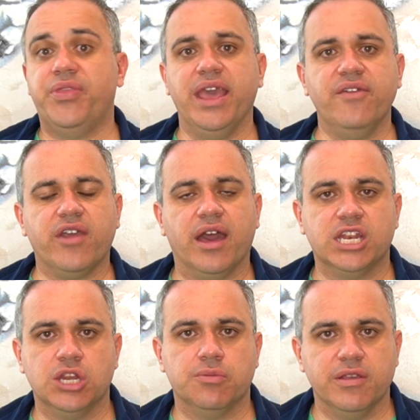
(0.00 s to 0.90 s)
They've
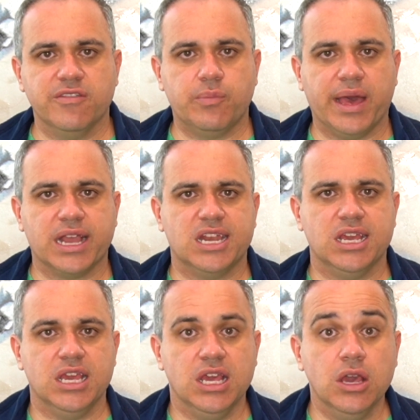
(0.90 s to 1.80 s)
got to
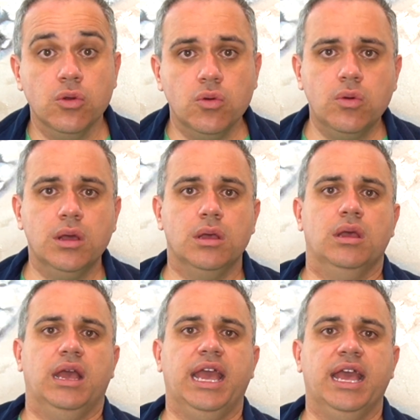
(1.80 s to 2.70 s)
respect you
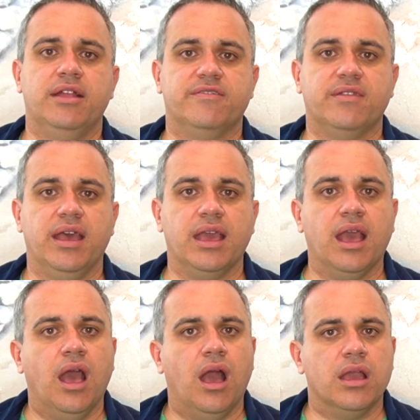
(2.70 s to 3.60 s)
and
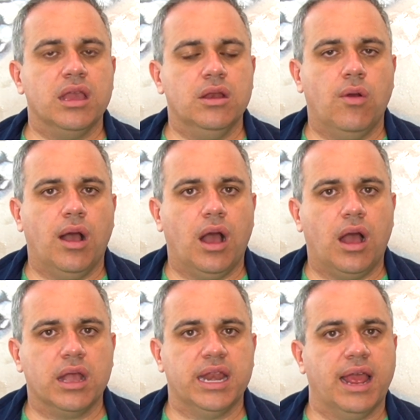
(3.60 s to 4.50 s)
say,
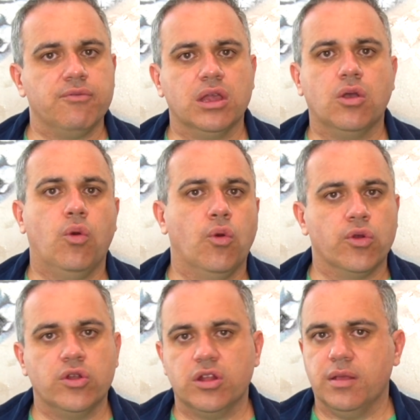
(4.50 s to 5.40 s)
can I
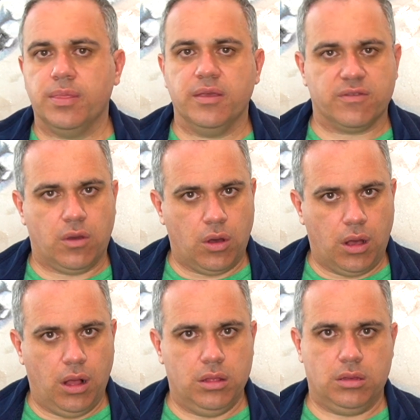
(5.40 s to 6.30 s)
record this
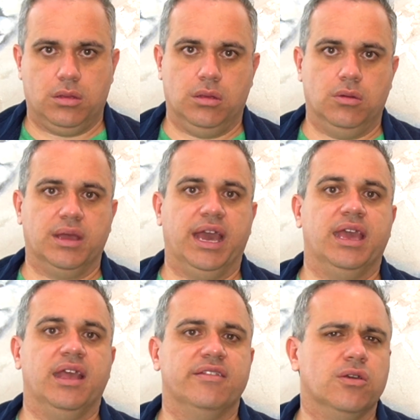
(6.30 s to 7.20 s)
call?
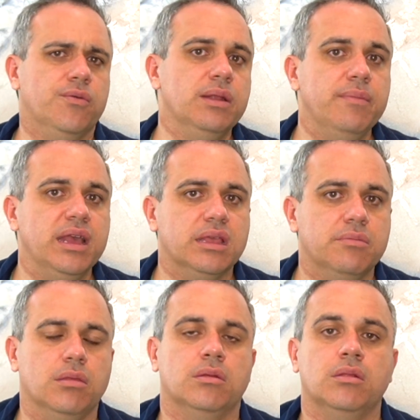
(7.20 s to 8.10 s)
Okay? It's going to make
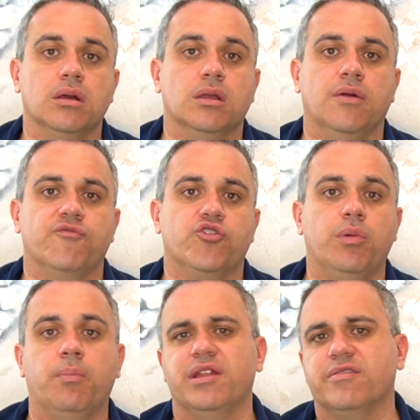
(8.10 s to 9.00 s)
them a little
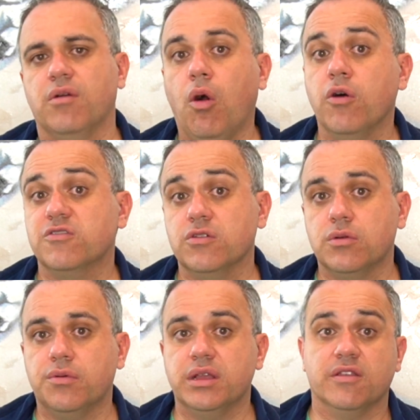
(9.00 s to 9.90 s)
uncomfortable, but it's also
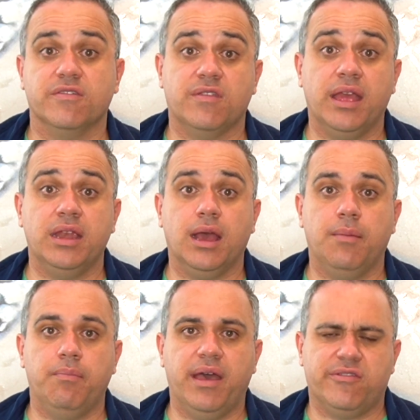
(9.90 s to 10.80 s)
going to send
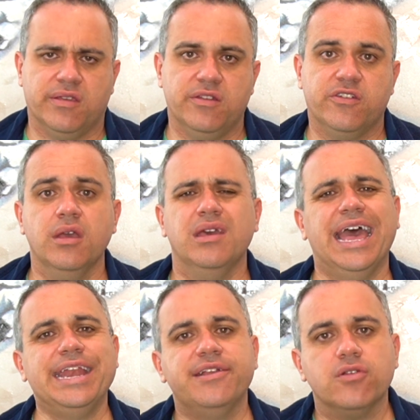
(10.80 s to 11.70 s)
a message.
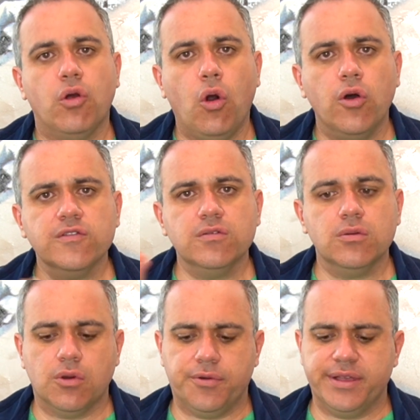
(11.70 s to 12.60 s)
And it's
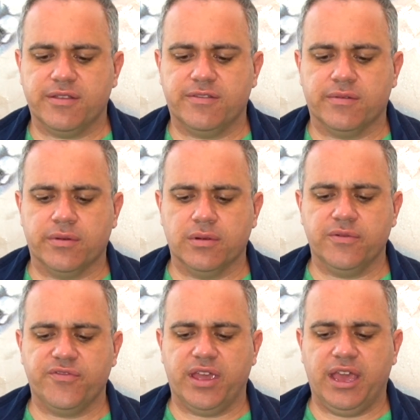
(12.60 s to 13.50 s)
also going to
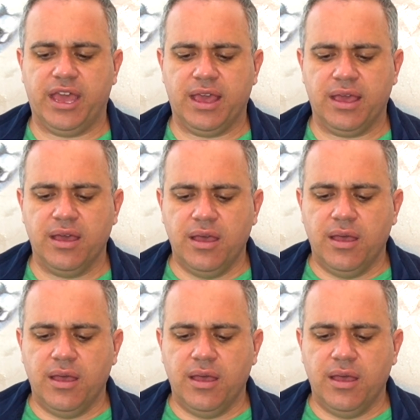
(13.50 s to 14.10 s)
serve a